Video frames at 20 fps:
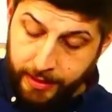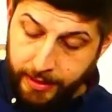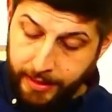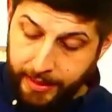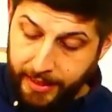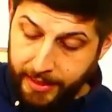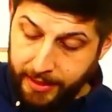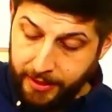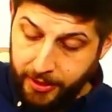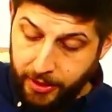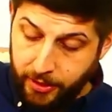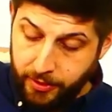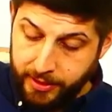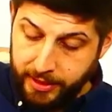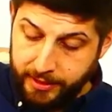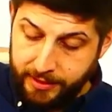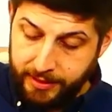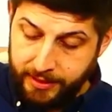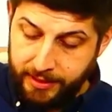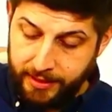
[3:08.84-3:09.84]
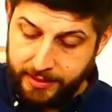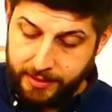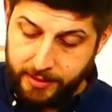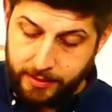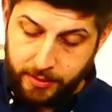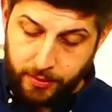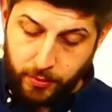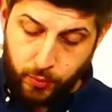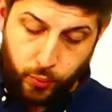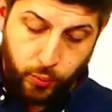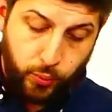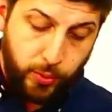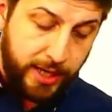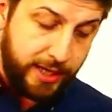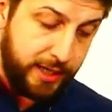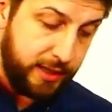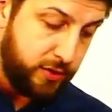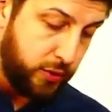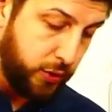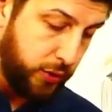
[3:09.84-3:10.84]
And now that it is
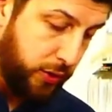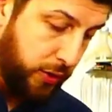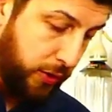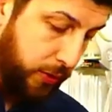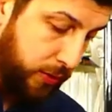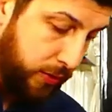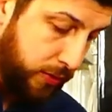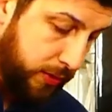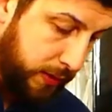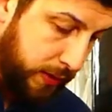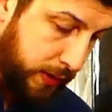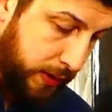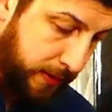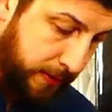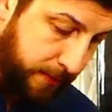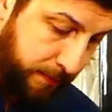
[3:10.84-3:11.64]
ready to use,